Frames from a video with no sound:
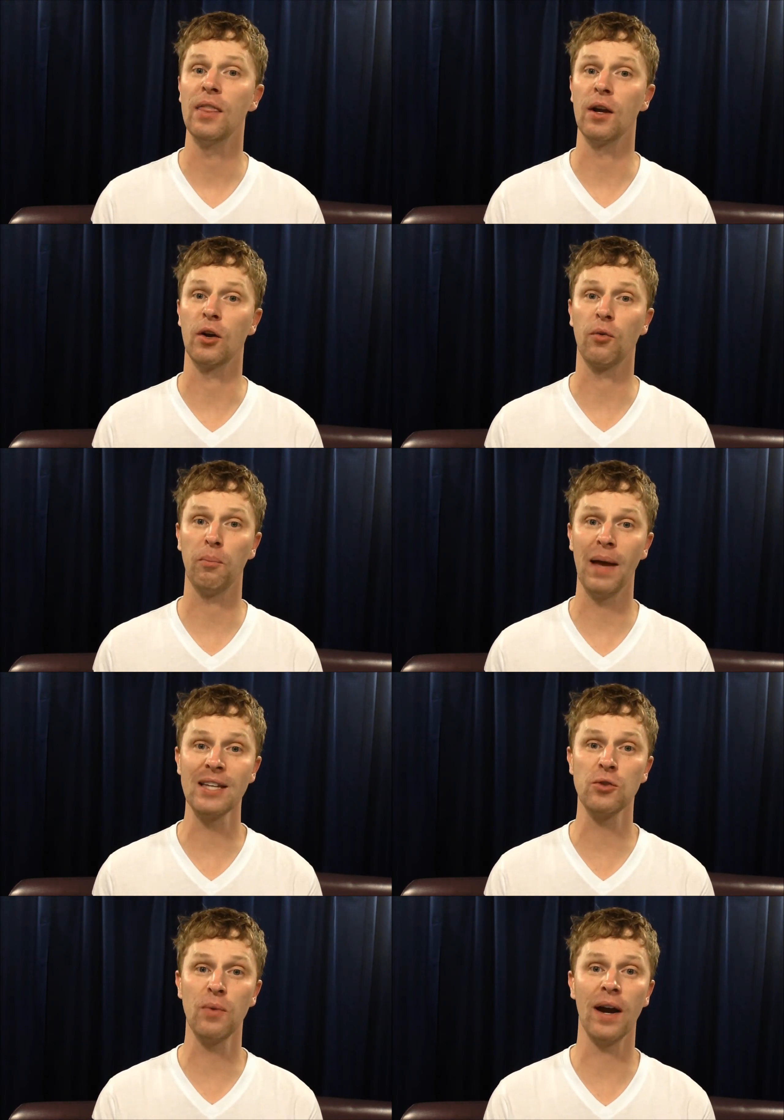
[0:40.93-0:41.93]
The
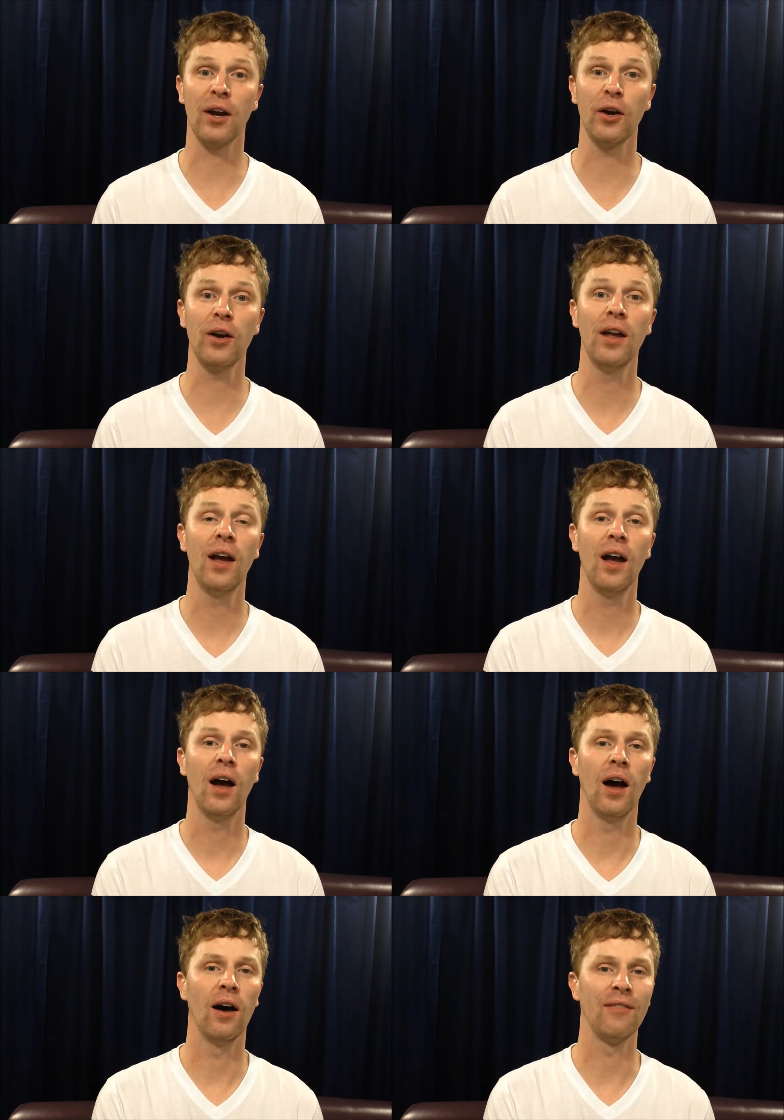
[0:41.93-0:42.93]
best record
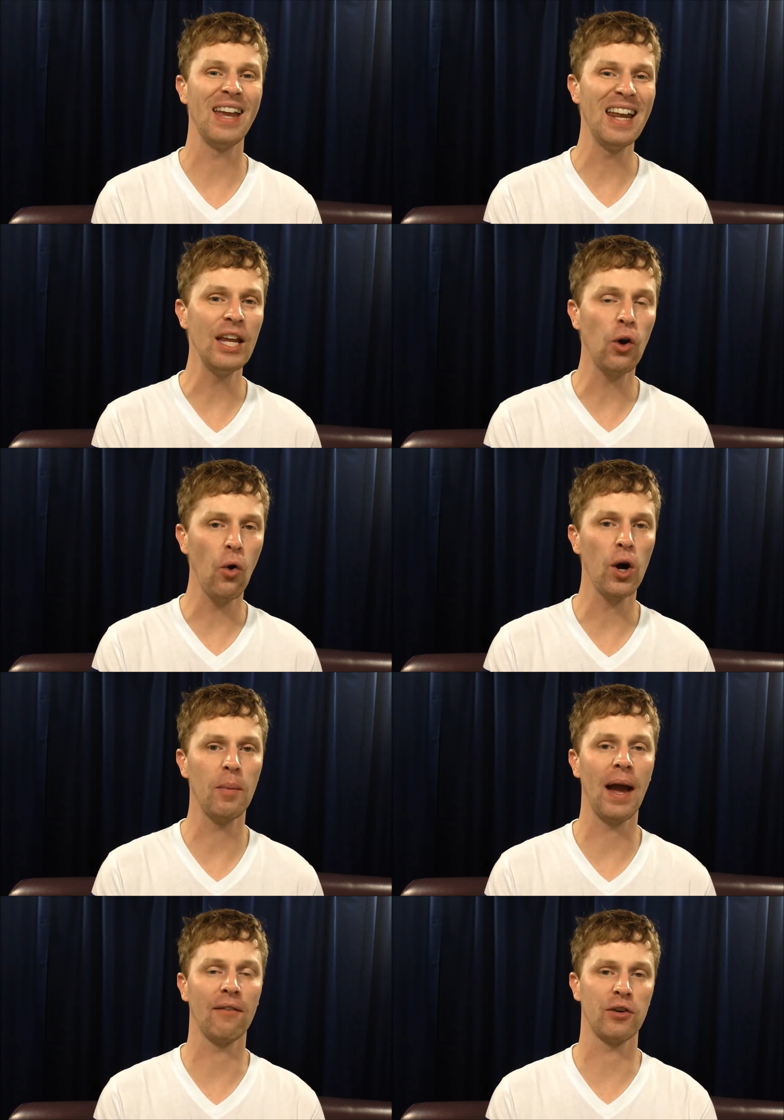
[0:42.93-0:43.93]
of any
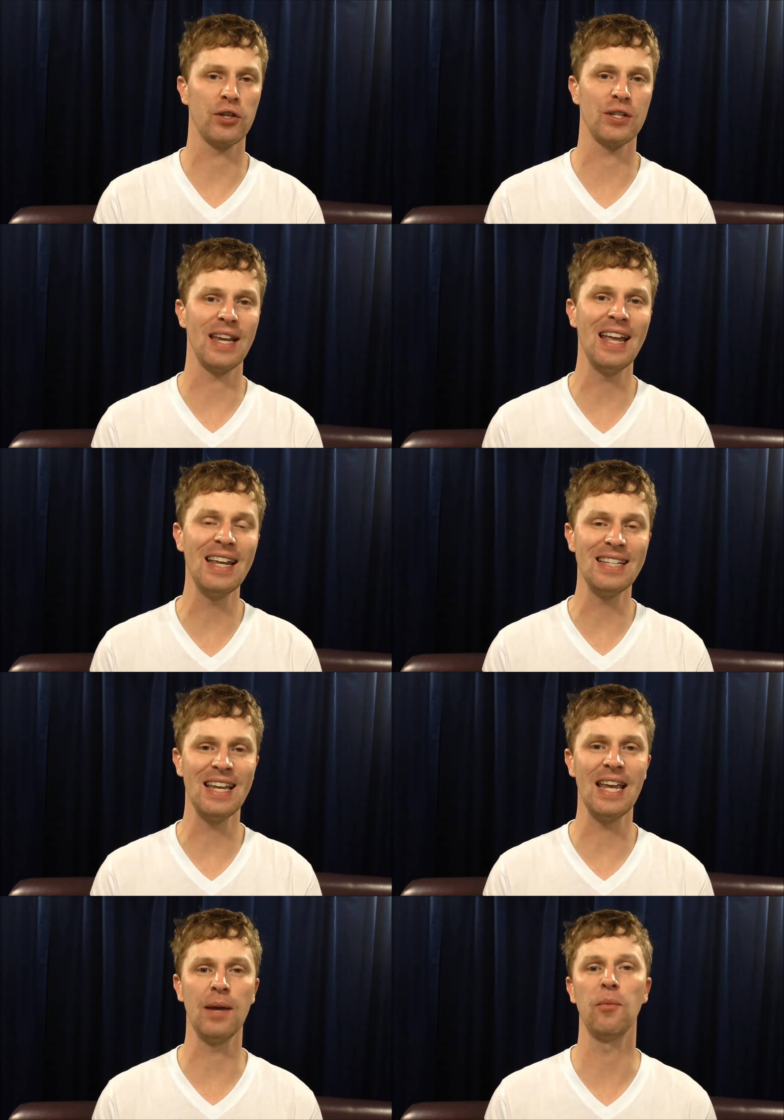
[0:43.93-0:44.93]
quarterback versus any
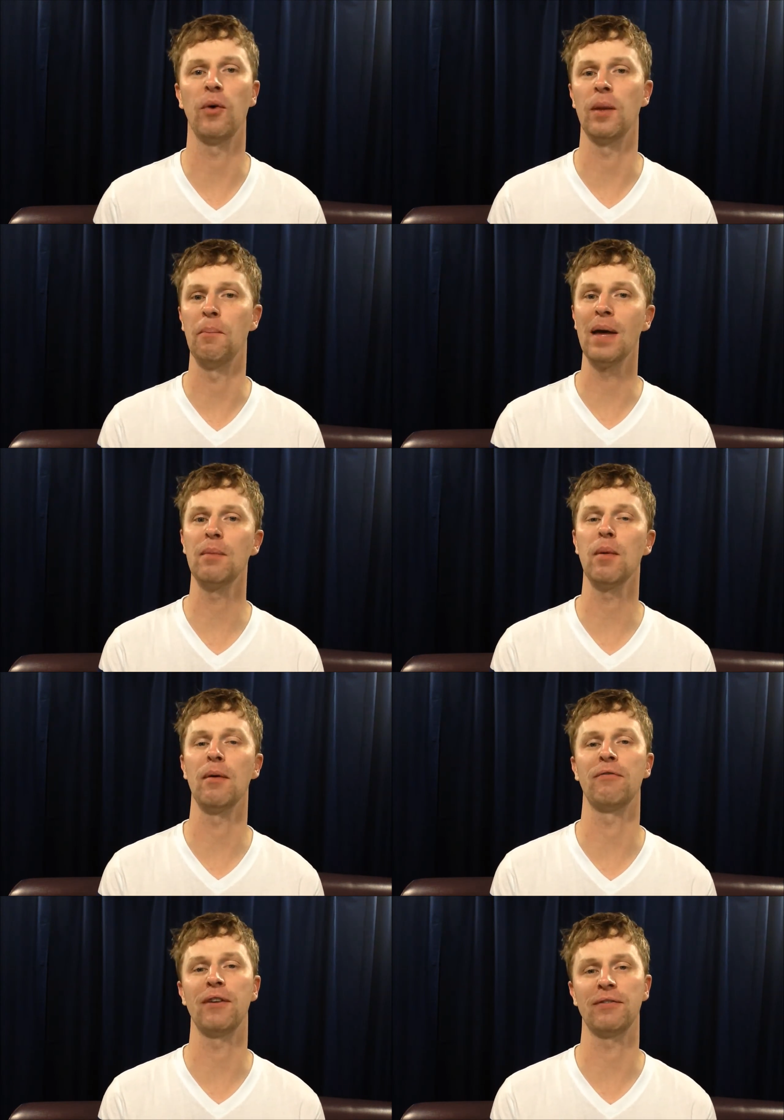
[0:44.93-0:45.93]
team with a minimum
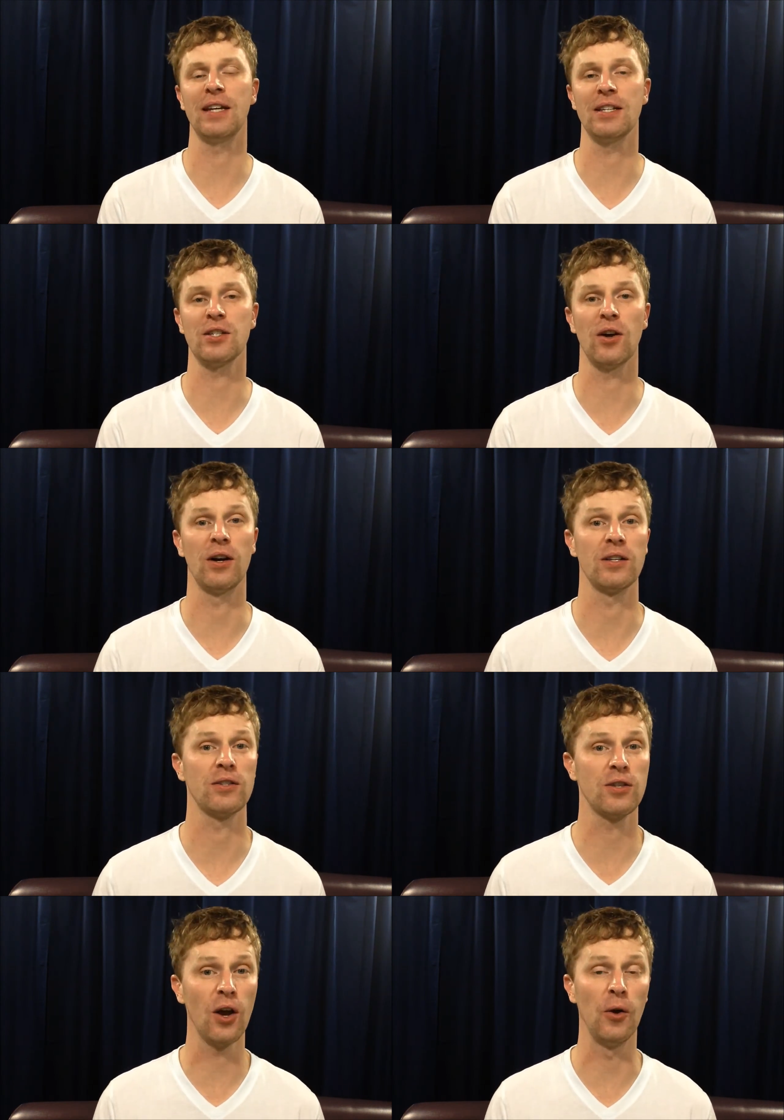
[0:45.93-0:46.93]
of 15 starts.
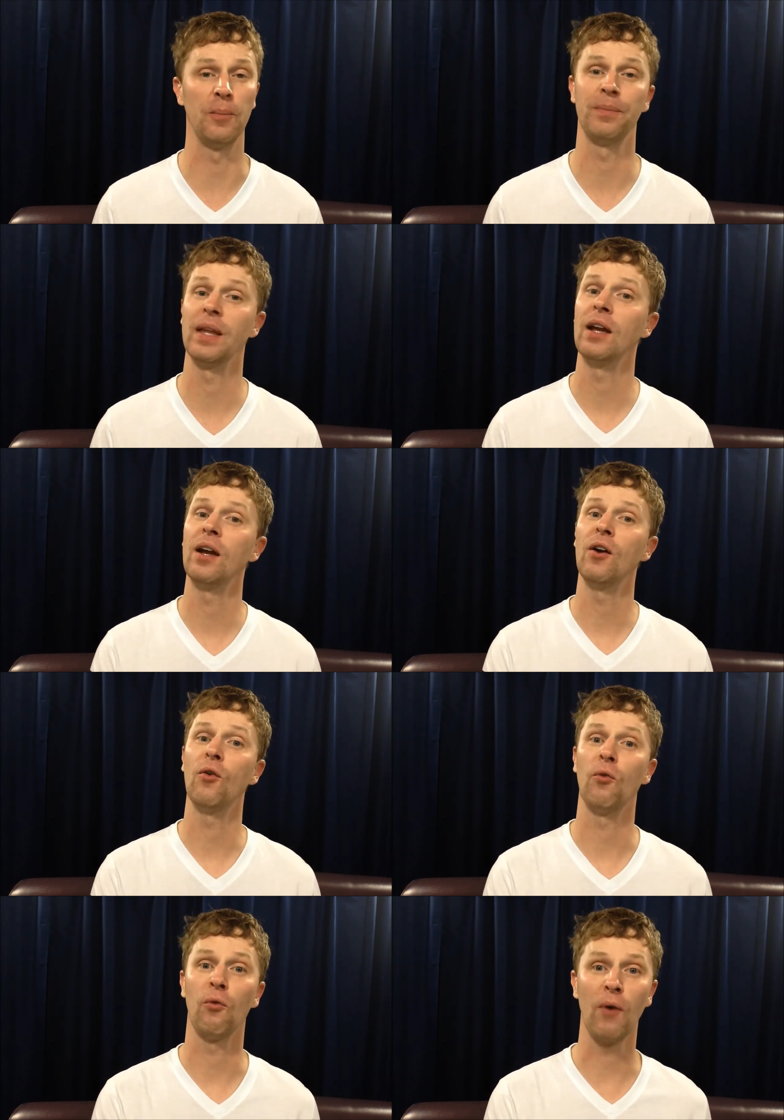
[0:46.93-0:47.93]
So,
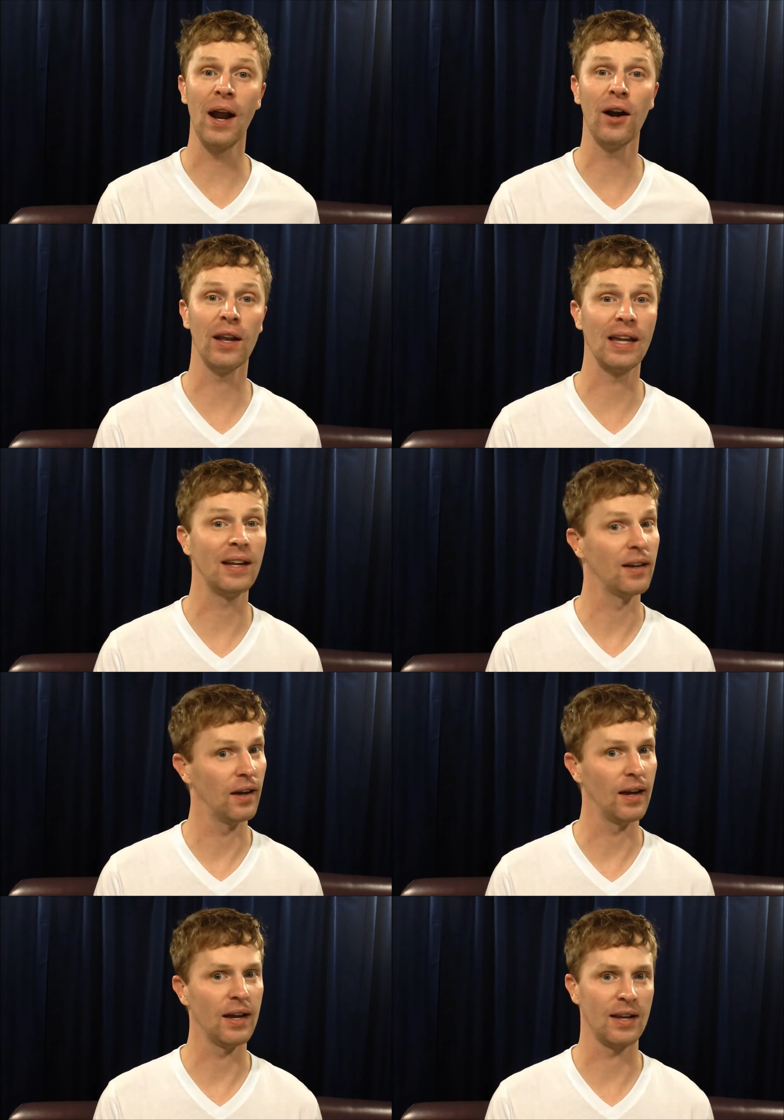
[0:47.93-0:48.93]
rarely,
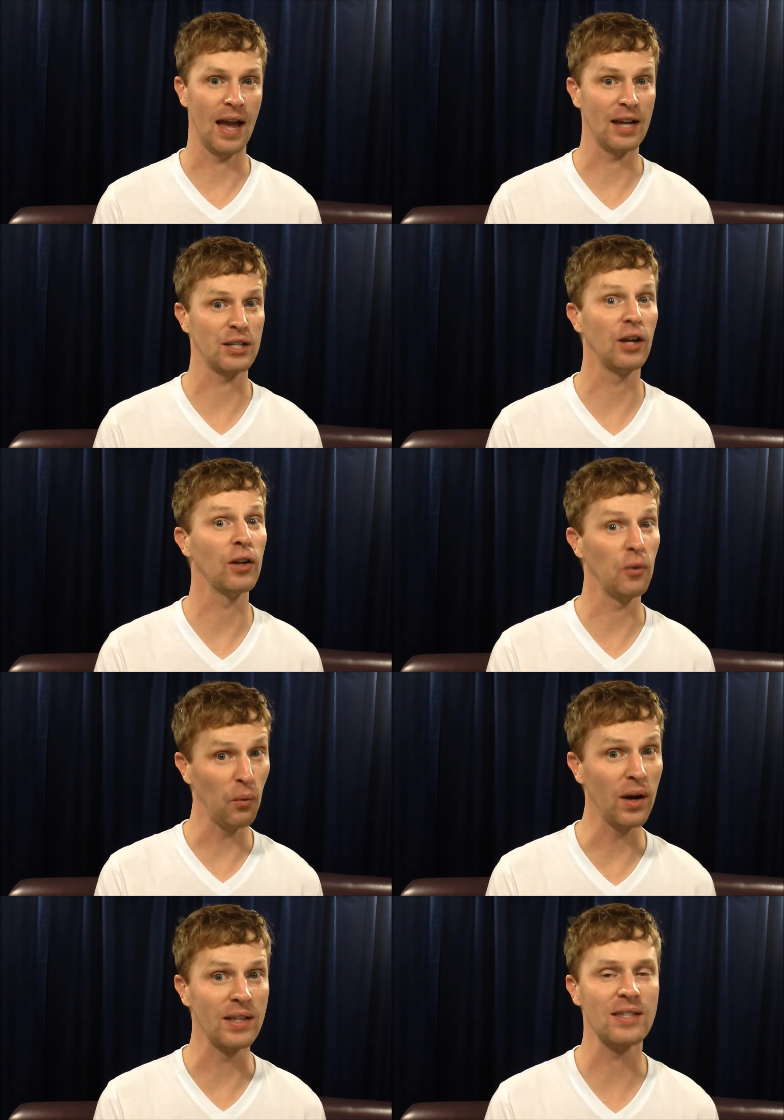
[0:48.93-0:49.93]
actually only
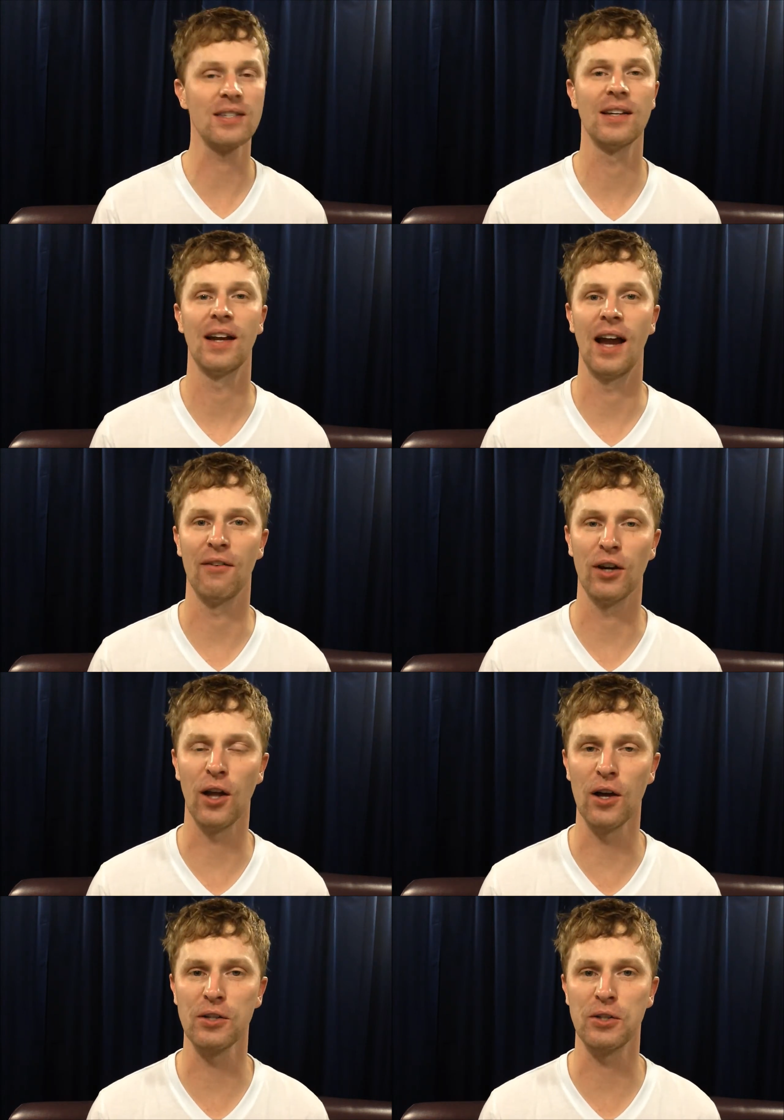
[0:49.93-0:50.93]
once, ever
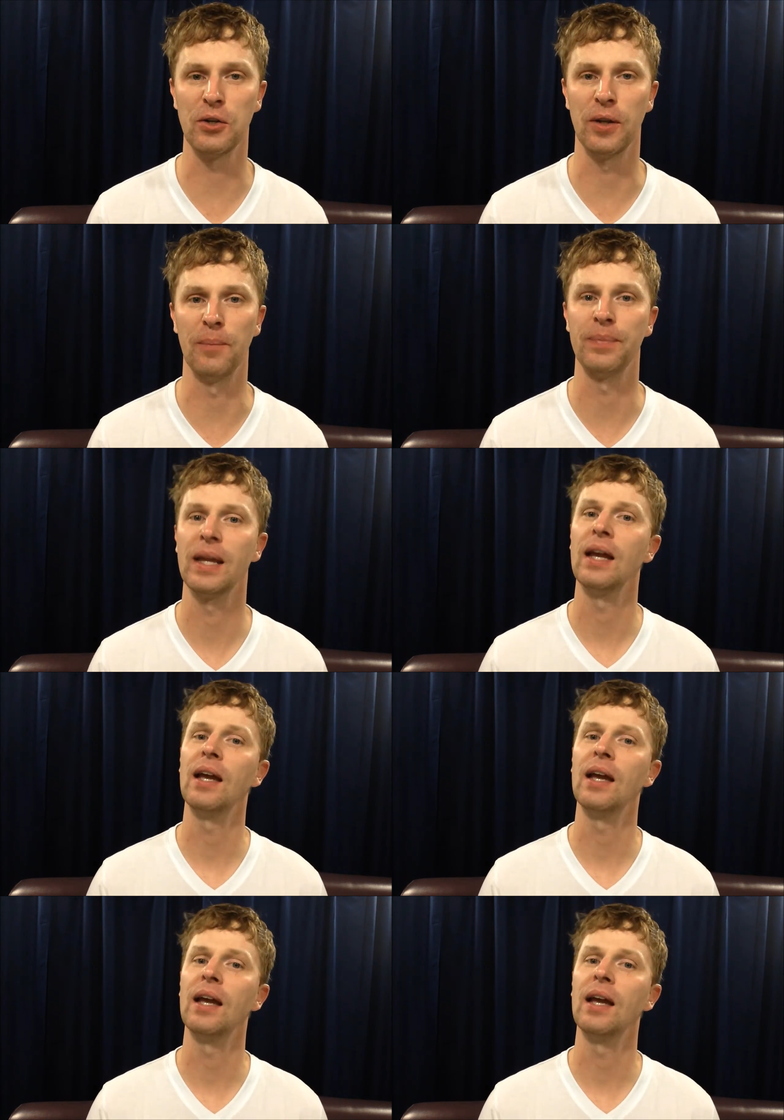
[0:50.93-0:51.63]
lost to them.